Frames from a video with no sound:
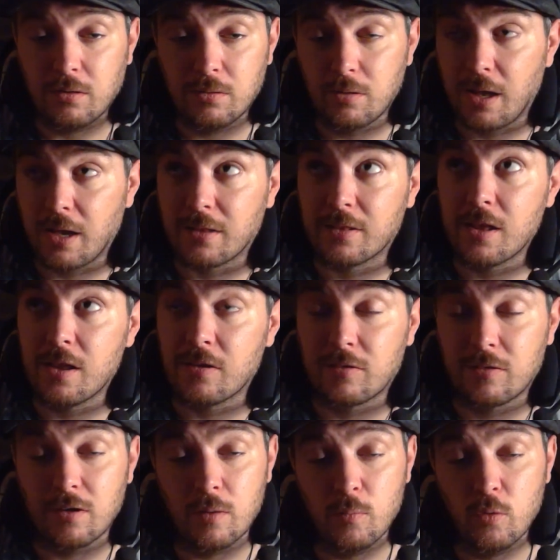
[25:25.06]
like
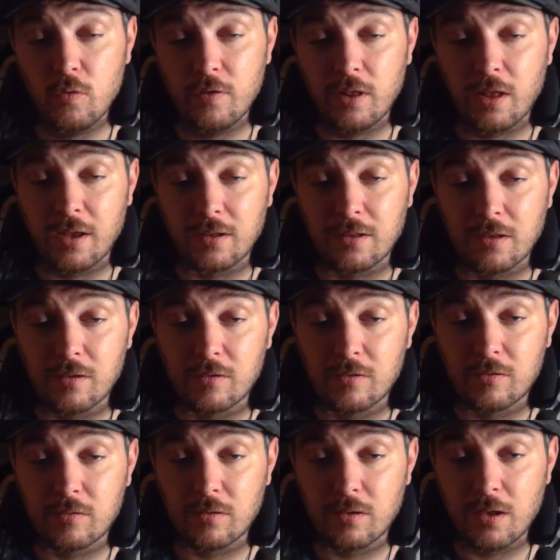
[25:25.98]
this in a movie like
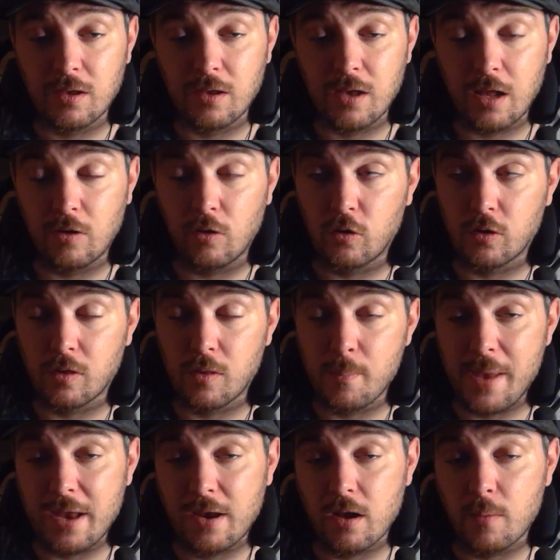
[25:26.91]
this, and look at the
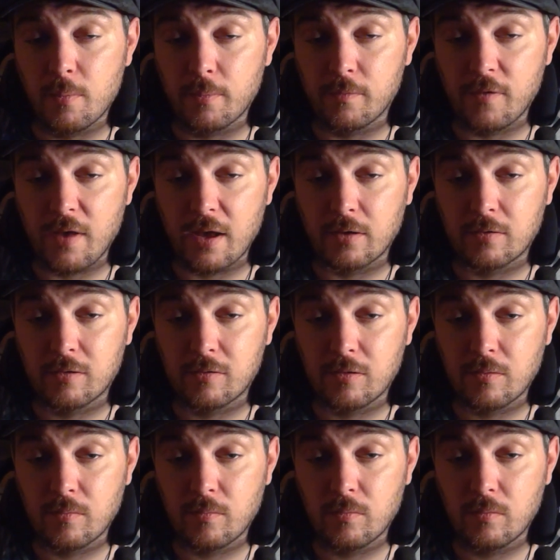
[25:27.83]
makeup
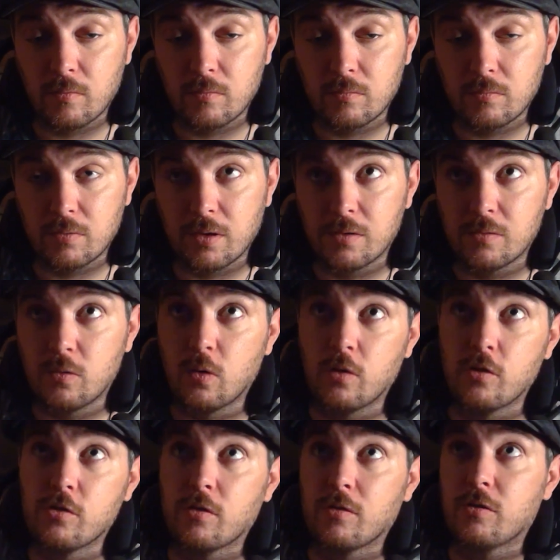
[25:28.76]
effects,
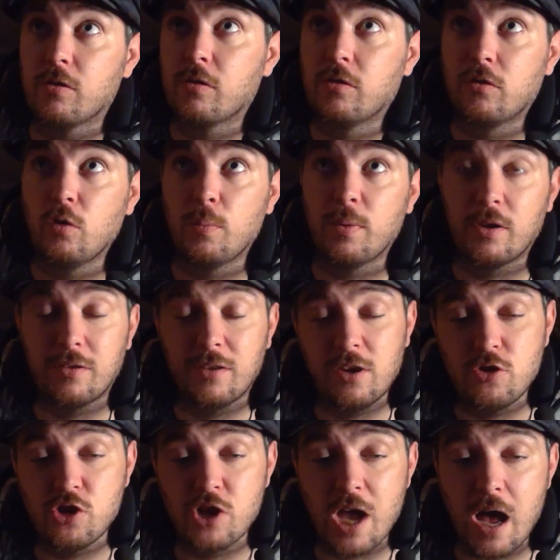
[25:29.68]
or just stupid
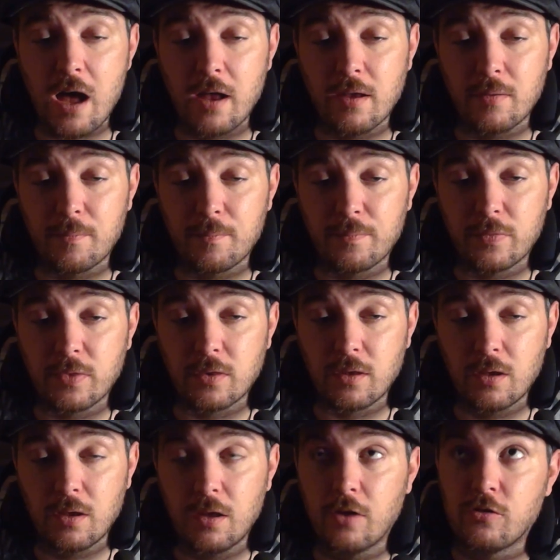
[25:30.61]
CGI,
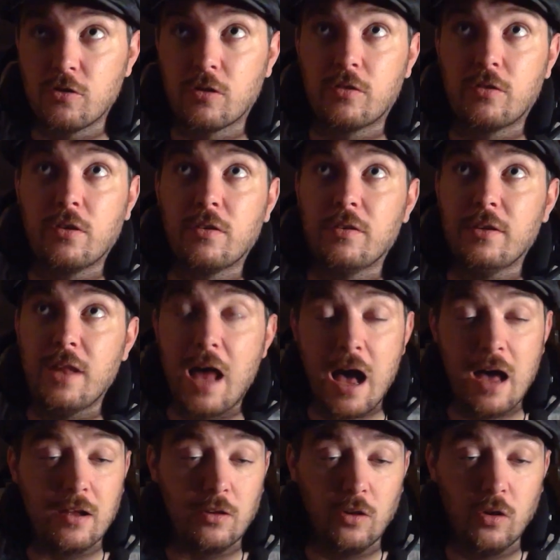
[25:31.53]
it just does
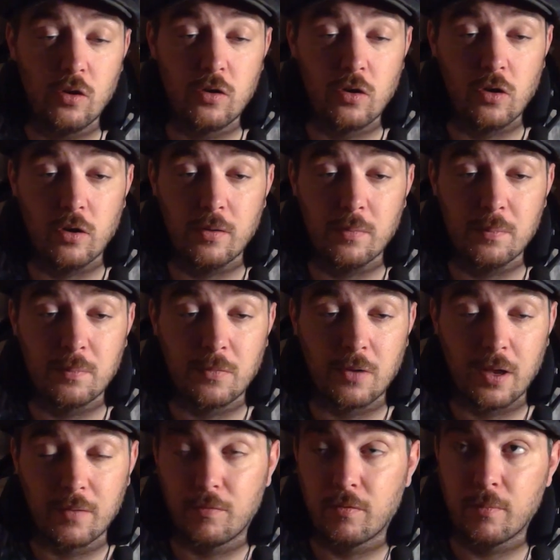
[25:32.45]
not look good,
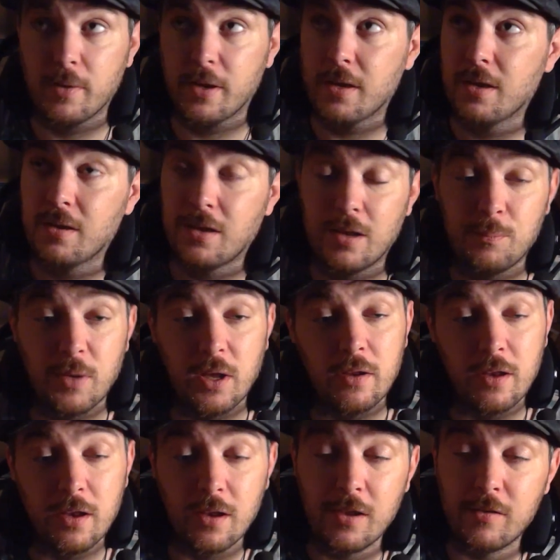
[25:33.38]
like, for me.
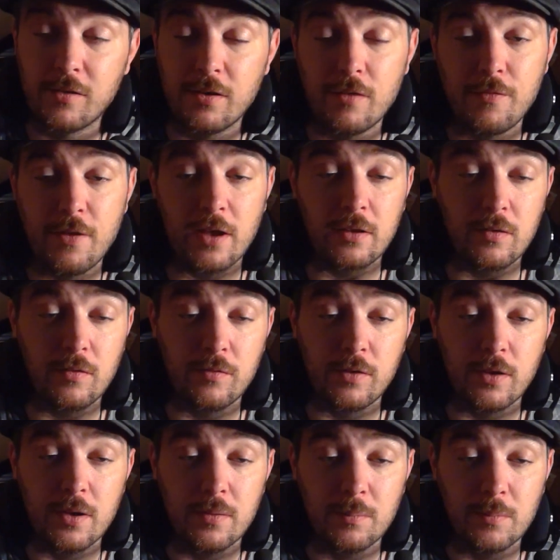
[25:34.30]
But it is an effective
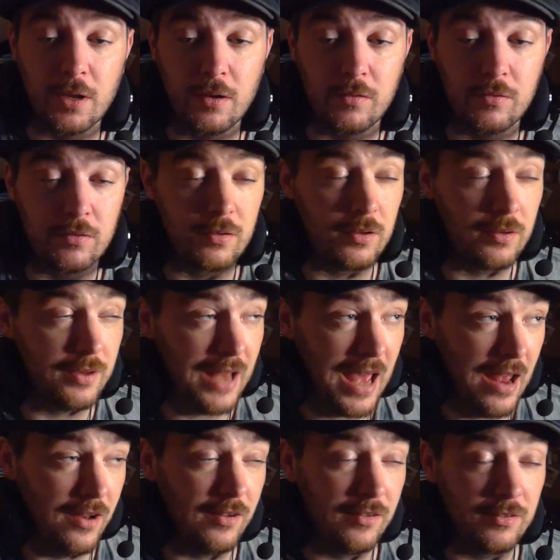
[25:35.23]
scene. It's
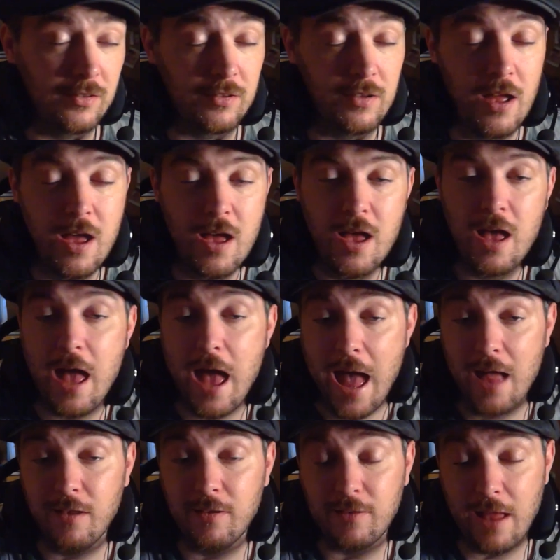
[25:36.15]
tense
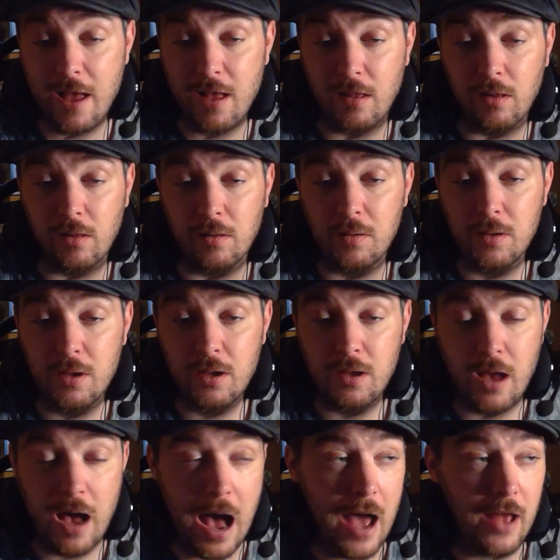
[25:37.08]
as hell.
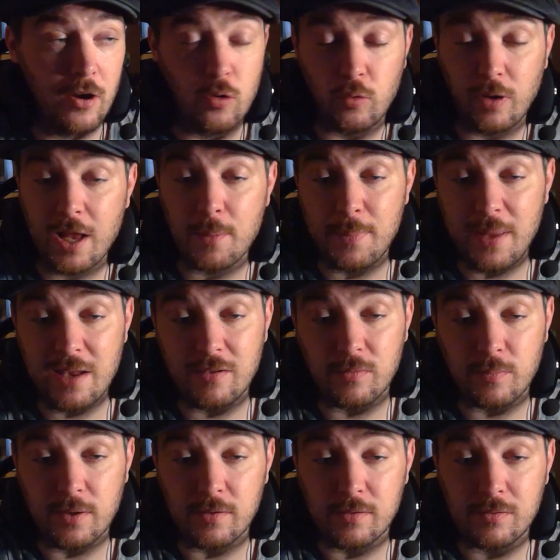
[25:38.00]
I don't like
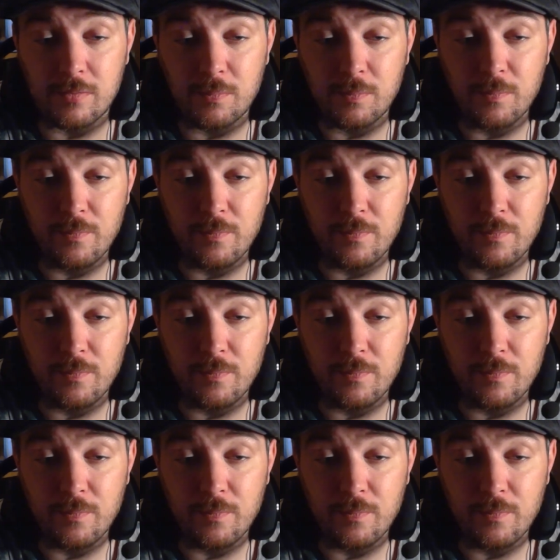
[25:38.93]
basements.